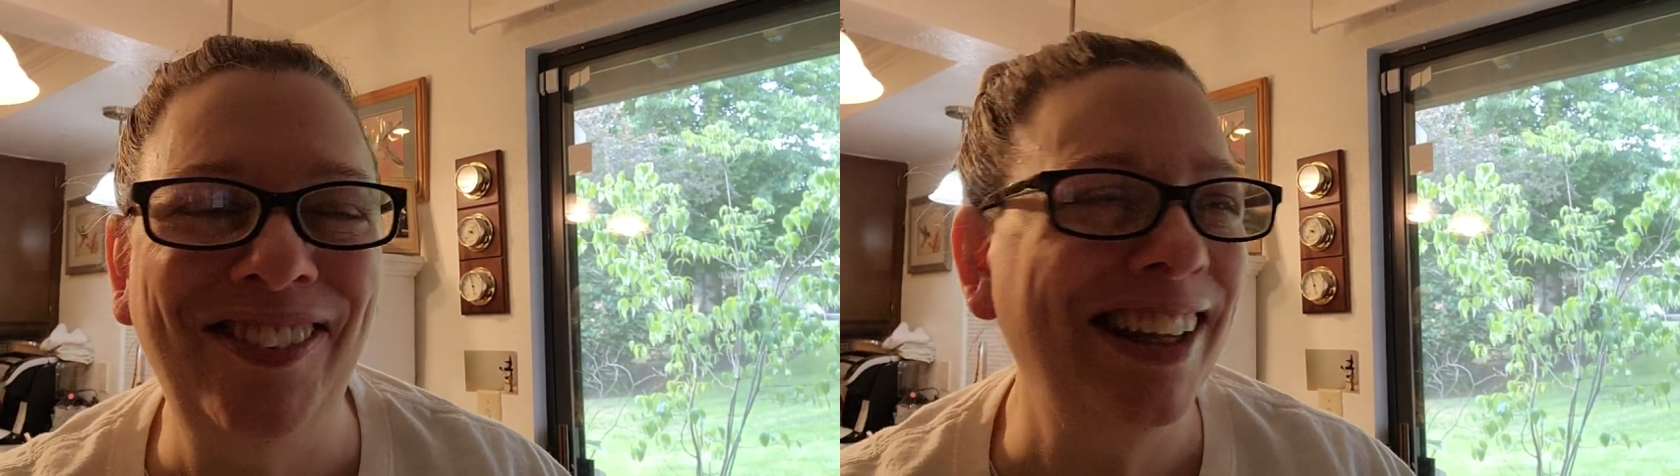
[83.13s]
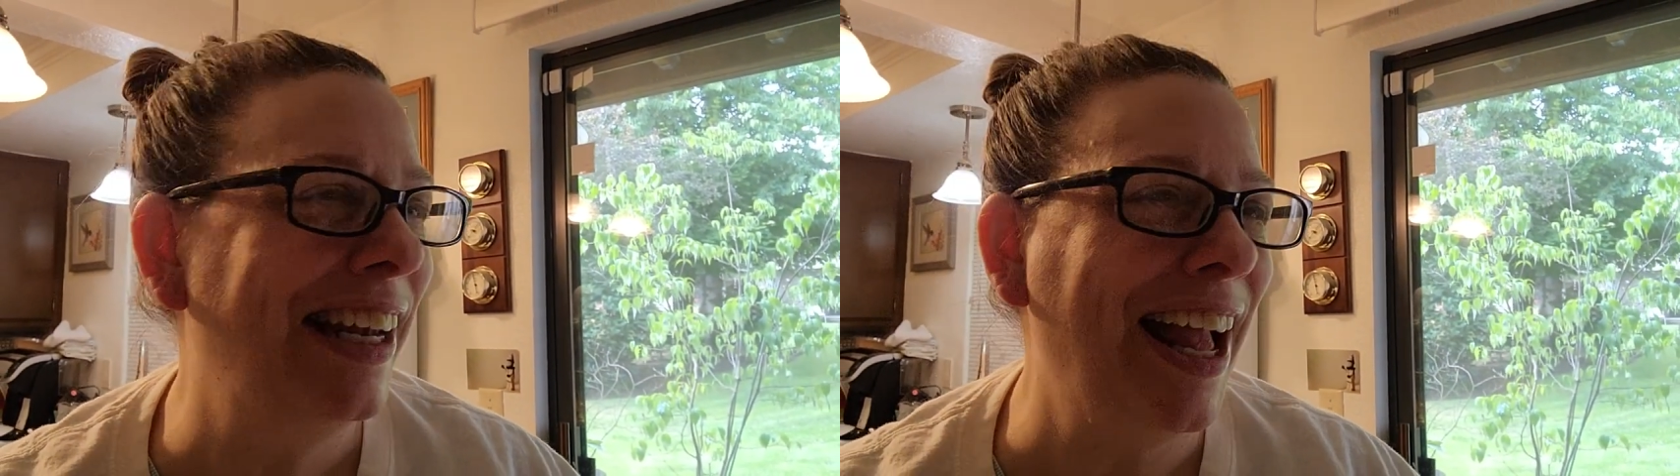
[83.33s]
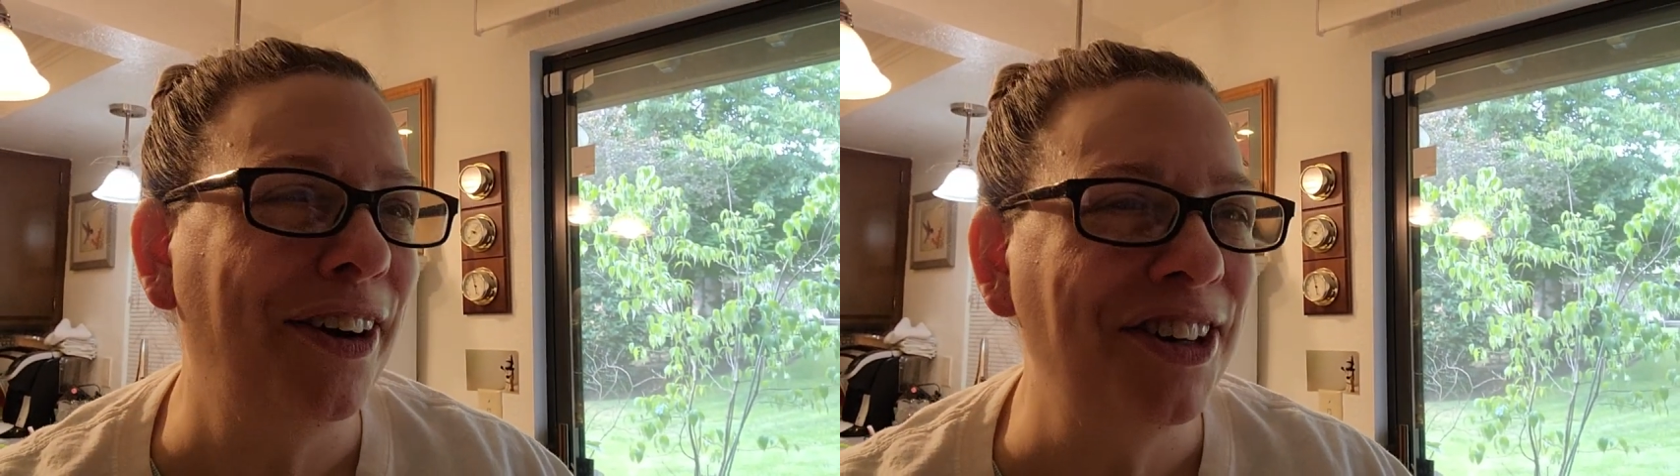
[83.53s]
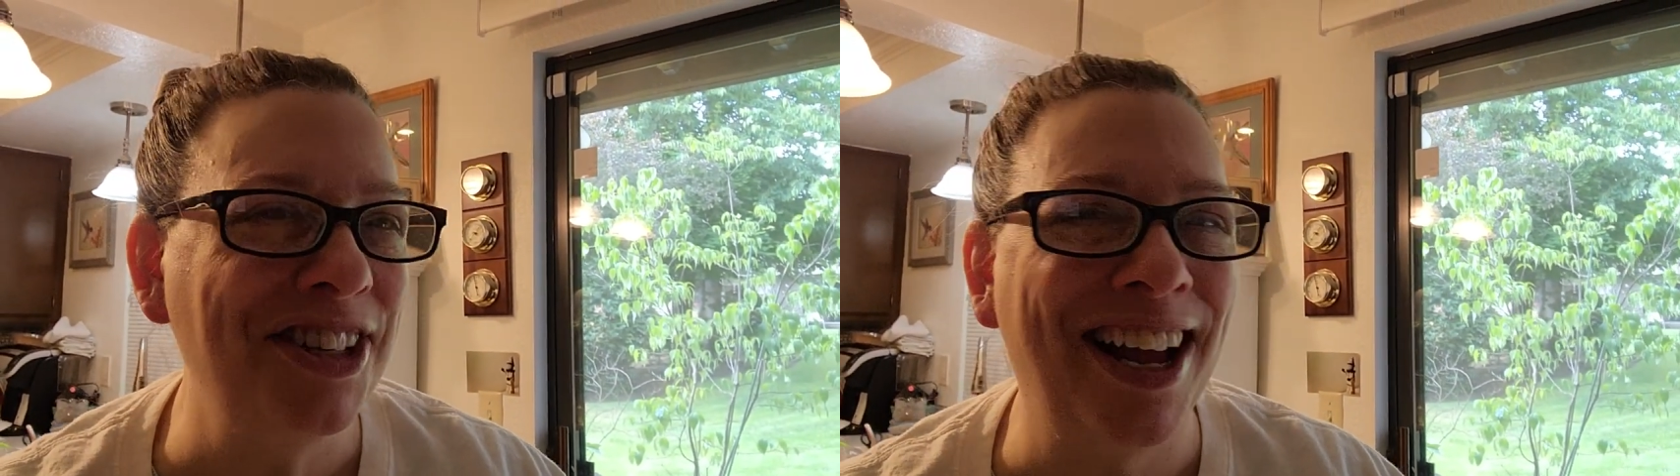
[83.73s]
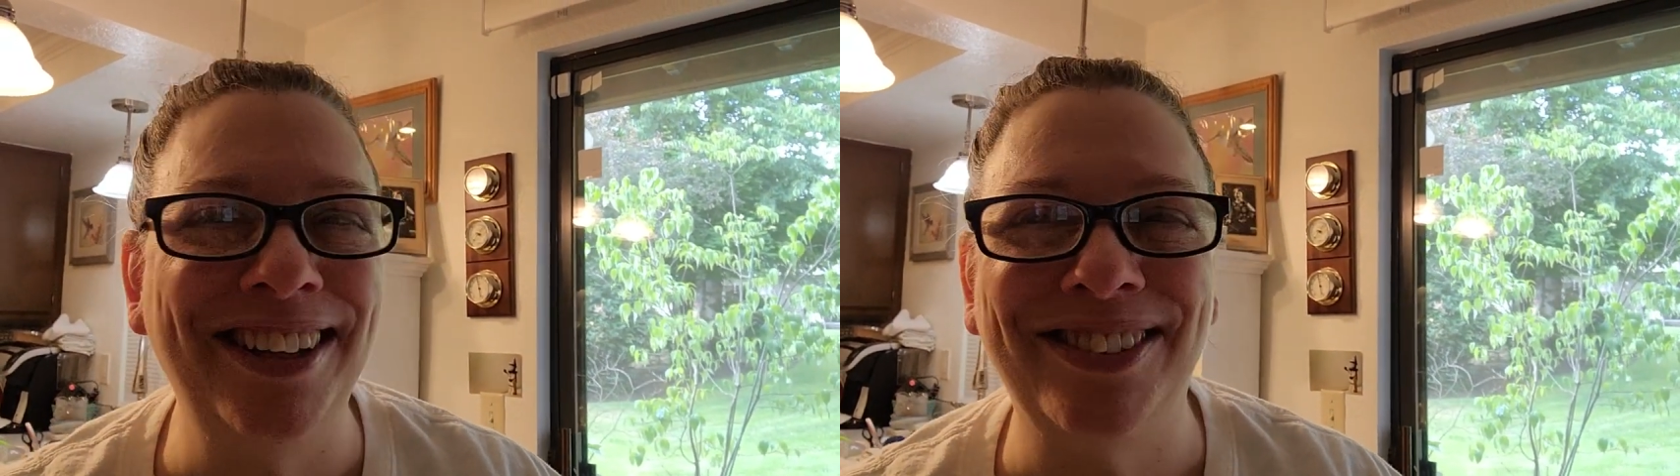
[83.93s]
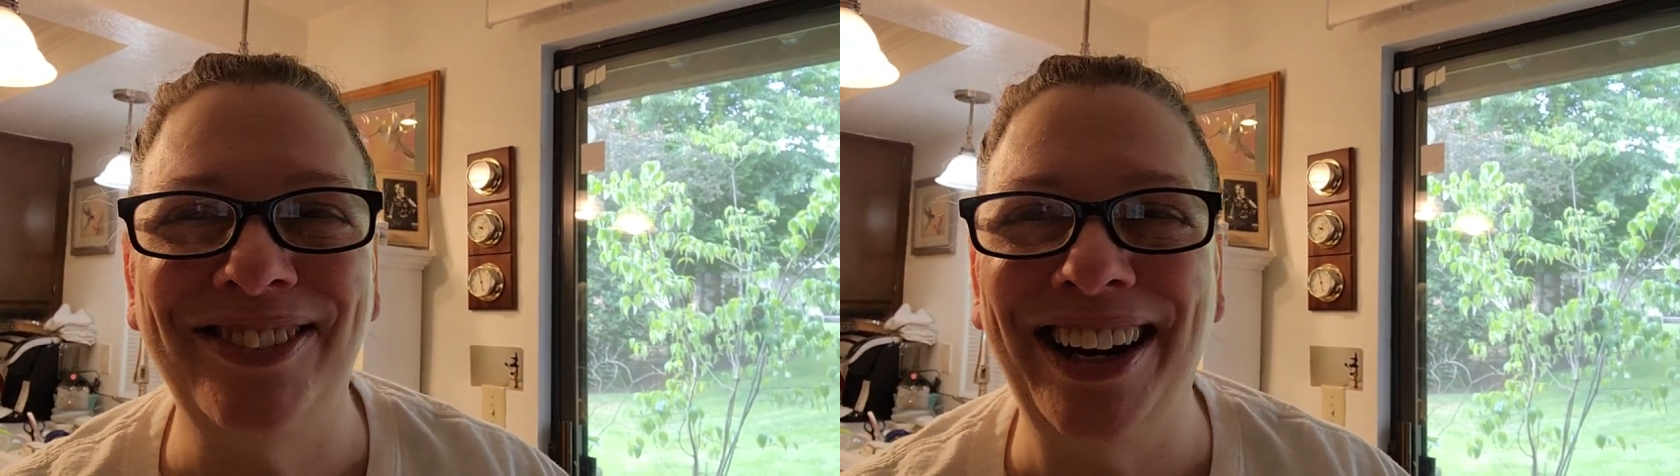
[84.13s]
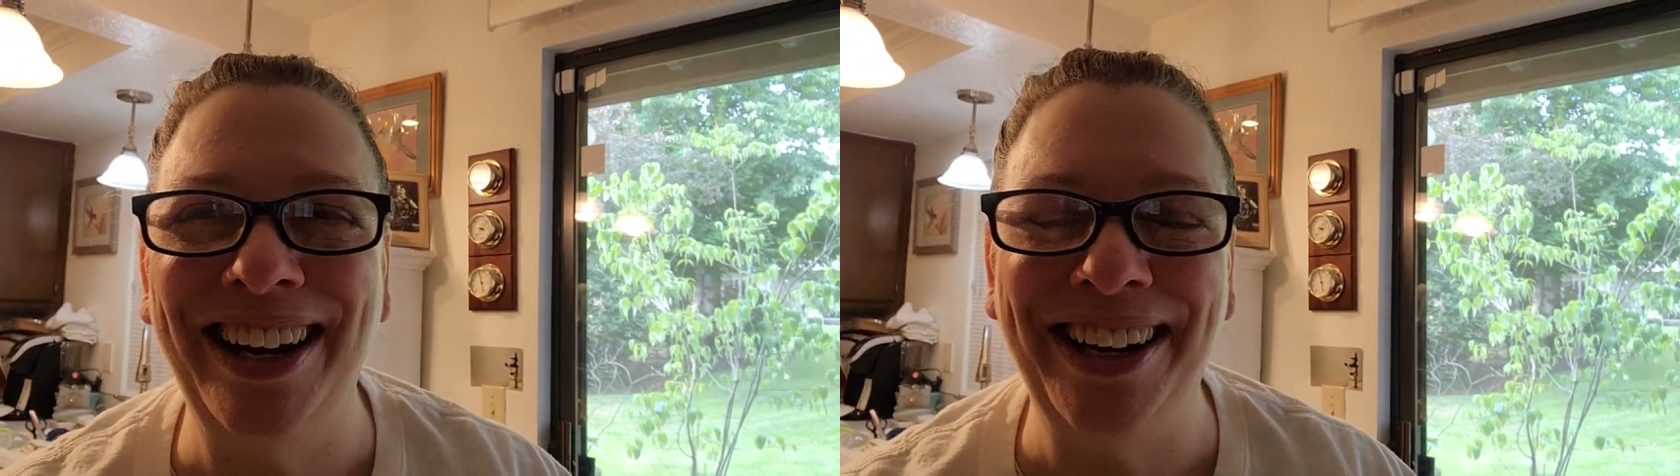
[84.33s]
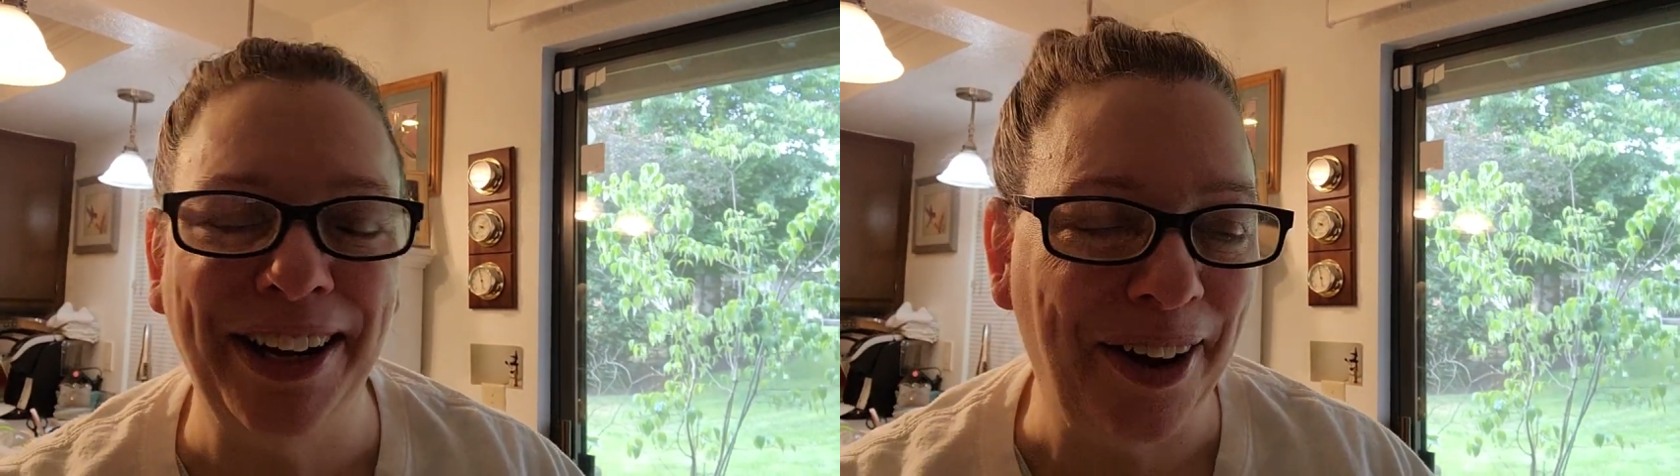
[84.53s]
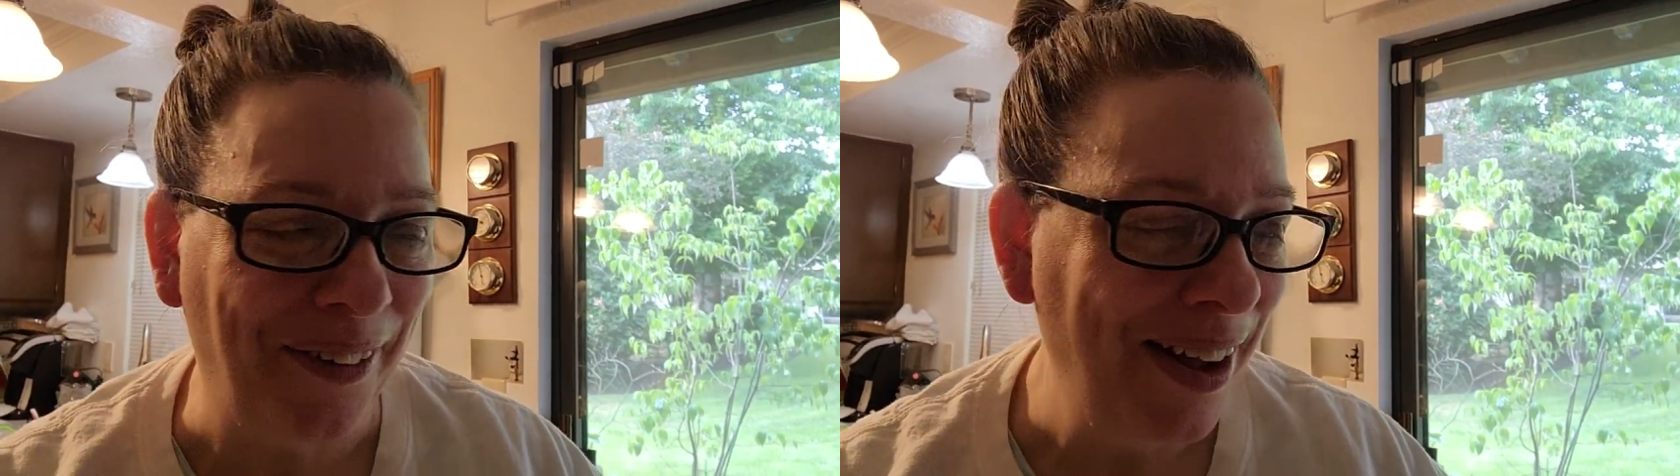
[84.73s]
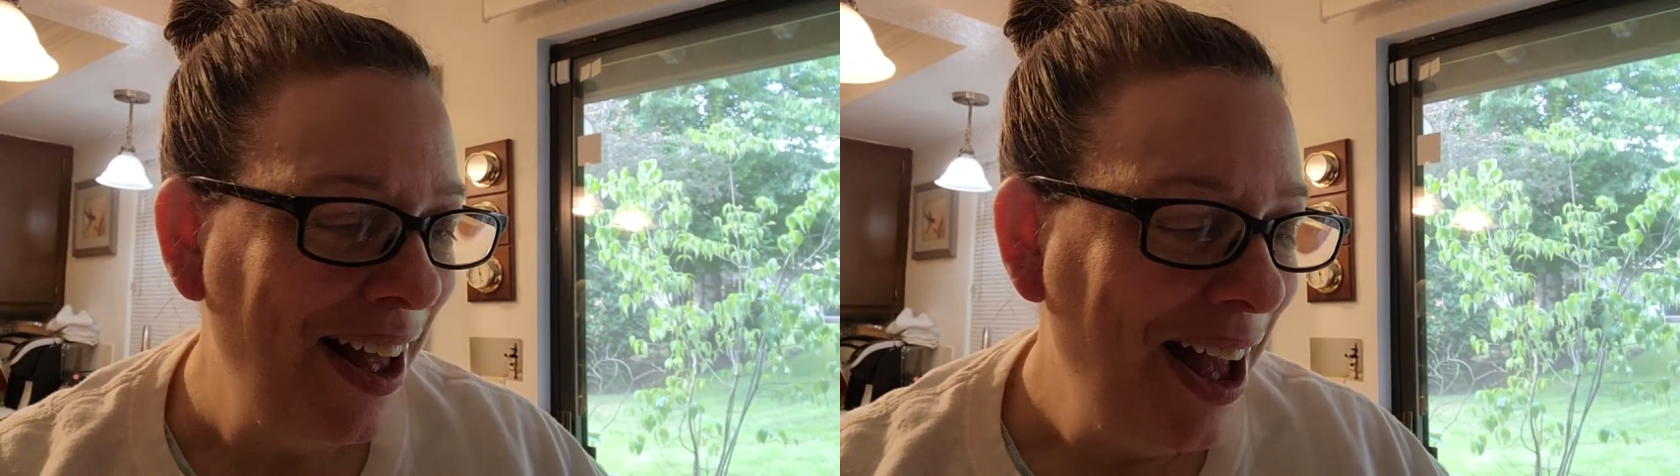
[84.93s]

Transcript: feeling energized, ready to go.